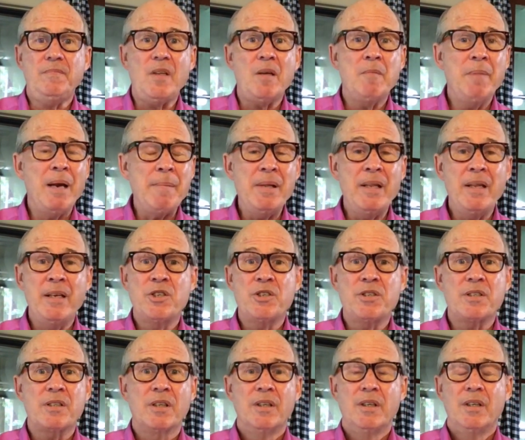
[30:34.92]
Maybe they
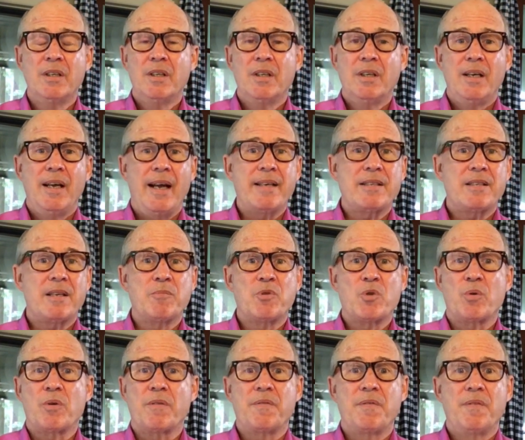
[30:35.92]
just had some
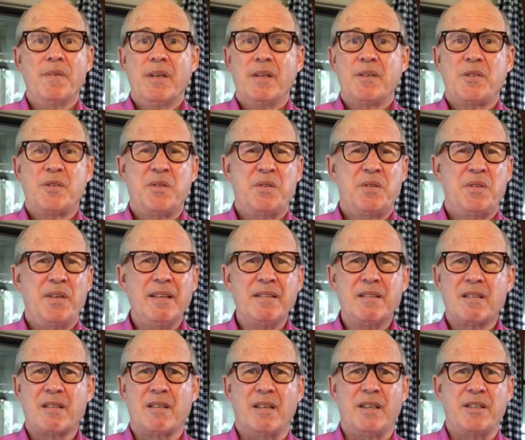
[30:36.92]
sort of
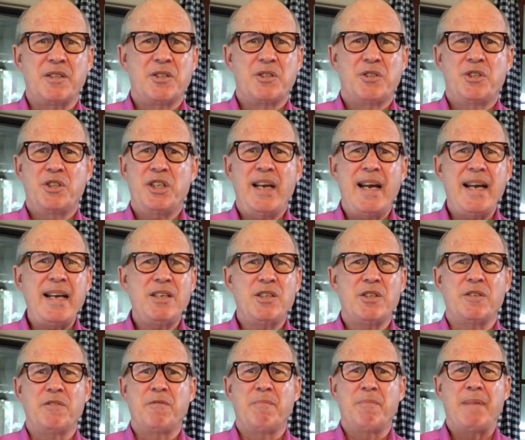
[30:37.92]
senseless change
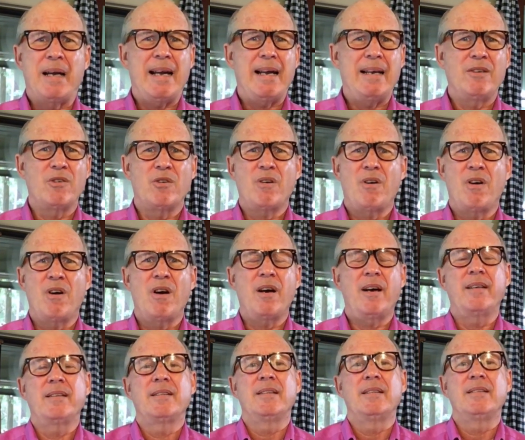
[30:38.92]
of mind or
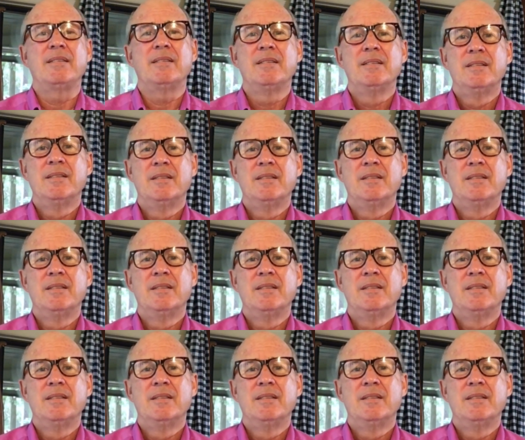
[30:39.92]
heart and